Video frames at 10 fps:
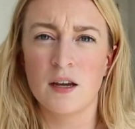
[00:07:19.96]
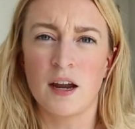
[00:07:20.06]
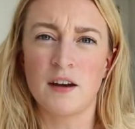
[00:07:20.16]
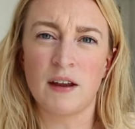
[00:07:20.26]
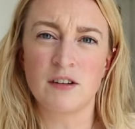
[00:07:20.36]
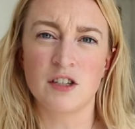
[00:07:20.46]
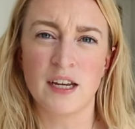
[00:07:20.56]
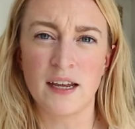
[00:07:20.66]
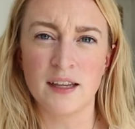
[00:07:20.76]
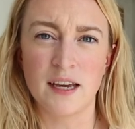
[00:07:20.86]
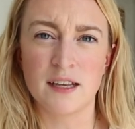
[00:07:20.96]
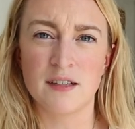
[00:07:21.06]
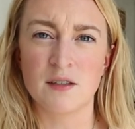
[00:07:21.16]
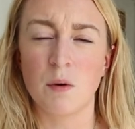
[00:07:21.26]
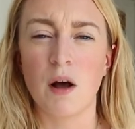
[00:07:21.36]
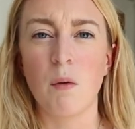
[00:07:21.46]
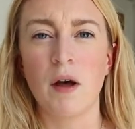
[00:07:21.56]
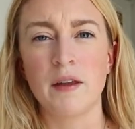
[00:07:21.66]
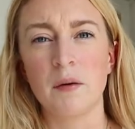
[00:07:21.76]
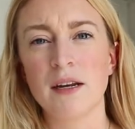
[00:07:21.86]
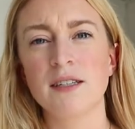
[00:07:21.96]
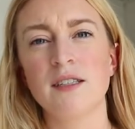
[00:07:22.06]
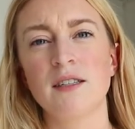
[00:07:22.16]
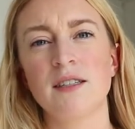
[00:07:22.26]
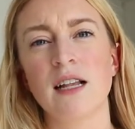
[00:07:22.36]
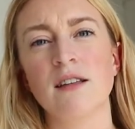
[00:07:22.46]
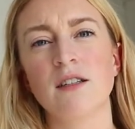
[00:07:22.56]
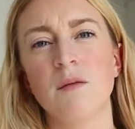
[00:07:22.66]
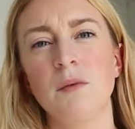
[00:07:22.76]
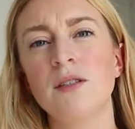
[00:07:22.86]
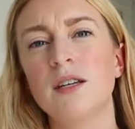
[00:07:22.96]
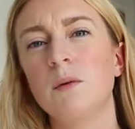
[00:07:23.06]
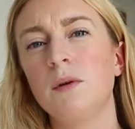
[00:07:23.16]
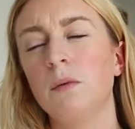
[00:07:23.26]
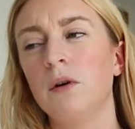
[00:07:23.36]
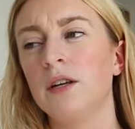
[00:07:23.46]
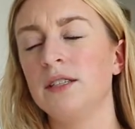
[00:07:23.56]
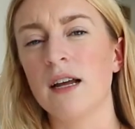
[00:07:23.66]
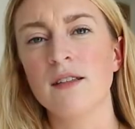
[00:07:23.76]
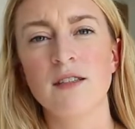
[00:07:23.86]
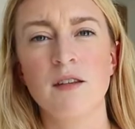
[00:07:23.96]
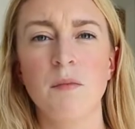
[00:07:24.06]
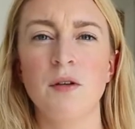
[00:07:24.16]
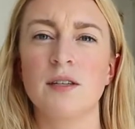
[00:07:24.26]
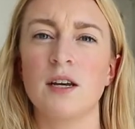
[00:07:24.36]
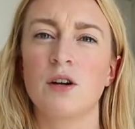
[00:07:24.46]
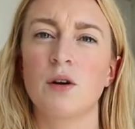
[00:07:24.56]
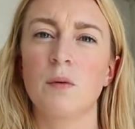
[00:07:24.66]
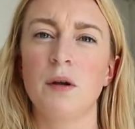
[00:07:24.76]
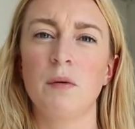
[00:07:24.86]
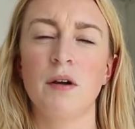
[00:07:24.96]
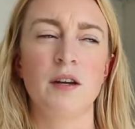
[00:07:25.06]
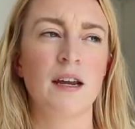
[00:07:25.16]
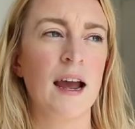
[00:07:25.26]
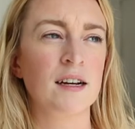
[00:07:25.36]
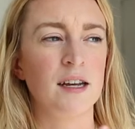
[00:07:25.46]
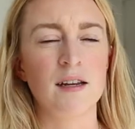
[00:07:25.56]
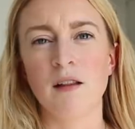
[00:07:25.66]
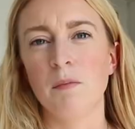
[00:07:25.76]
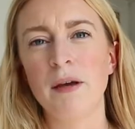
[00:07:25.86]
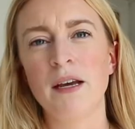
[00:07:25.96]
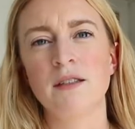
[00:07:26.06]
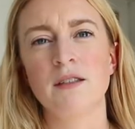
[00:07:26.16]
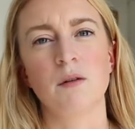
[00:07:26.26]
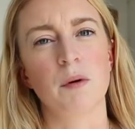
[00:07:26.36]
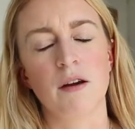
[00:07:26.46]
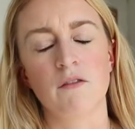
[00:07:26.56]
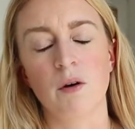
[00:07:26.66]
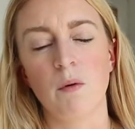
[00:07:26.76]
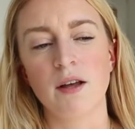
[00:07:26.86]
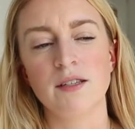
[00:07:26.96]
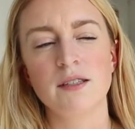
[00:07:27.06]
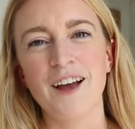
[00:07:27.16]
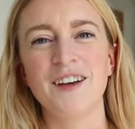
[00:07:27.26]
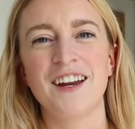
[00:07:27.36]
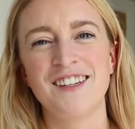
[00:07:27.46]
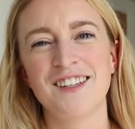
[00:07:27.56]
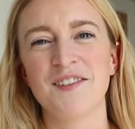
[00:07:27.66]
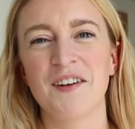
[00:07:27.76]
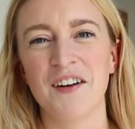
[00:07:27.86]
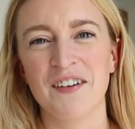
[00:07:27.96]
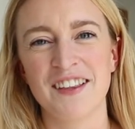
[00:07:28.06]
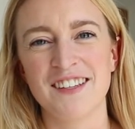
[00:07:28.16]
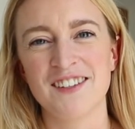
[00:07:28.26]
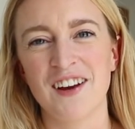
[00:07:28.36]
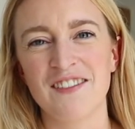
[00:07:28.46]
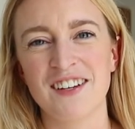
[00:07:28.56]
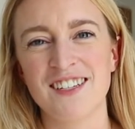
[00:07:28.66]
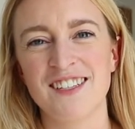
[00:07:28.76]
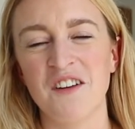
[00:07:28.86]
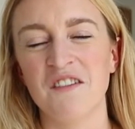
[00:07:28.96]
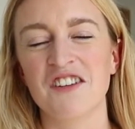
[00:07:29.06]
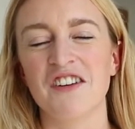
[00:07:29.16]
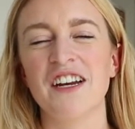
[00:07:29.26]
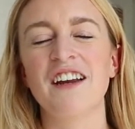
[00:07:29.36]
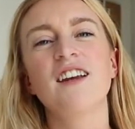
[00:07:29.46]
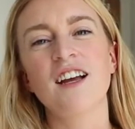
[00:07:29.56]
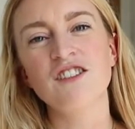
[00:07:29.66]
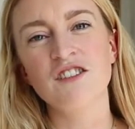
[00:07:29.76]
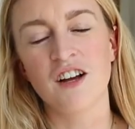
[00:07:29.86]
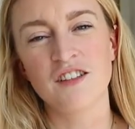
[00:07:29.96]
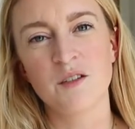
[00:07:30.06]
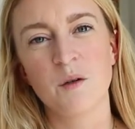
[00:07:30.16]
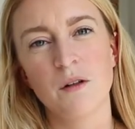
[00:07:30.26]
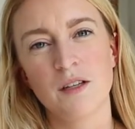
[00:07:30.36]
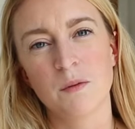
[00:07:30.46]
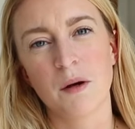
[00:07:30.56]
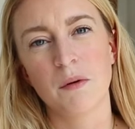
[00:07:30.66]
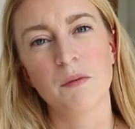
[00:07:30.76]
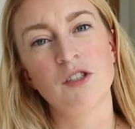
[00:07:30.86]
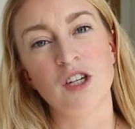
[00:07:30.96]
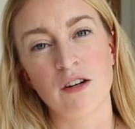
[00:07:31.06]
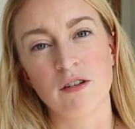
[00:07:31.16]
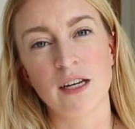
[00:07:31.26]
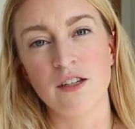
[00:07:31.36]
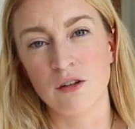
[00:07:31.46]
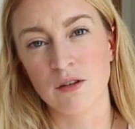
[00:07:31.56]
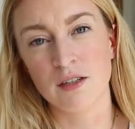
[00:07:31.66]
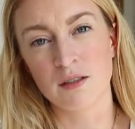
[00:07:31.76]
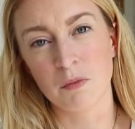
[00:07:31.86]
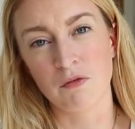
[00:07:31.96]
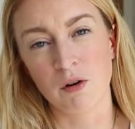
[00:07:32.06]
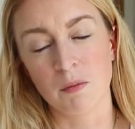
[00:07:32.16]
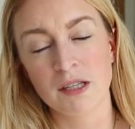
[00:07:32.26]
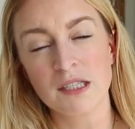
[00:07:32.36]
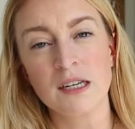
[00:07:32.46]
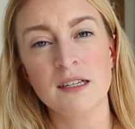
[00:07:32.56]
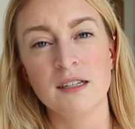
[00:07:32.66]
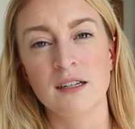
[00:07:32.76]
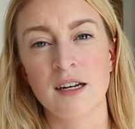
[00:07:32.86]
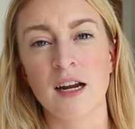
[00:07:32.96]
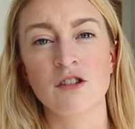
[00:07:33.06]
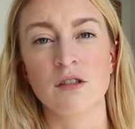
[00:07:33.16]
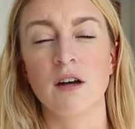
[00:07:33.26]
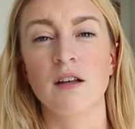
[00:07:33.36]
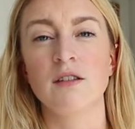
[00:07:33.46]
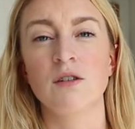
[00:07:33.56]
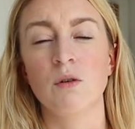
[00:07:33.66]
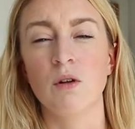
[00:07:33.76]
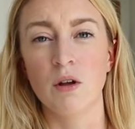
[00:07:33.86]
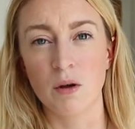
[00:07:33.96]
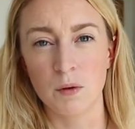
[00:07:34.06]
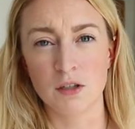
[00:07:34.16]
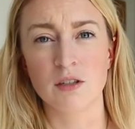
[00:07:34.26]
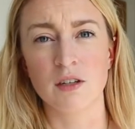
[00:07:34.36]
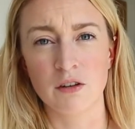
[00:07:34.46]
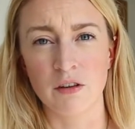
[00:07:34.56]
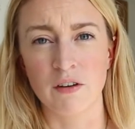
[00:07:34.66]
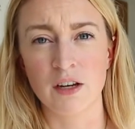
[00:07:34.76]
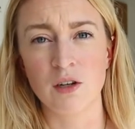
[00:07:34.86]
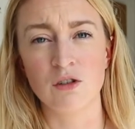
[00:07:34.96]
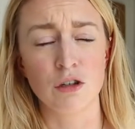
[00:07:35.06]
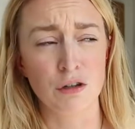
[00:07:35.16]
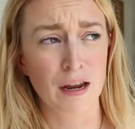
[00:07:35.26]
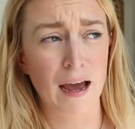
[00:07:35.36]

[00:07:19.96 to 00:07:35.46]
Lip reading: kind of entertain the kids as well. While they were listening to this classical music, we would dance to the music or we would act out little bits or whatever it was. I'm getting to the part where this is relevant to Stephen's Green. The National Concert Hall is where we would generally do these performances, and the National Concert Hall, which is another venue you should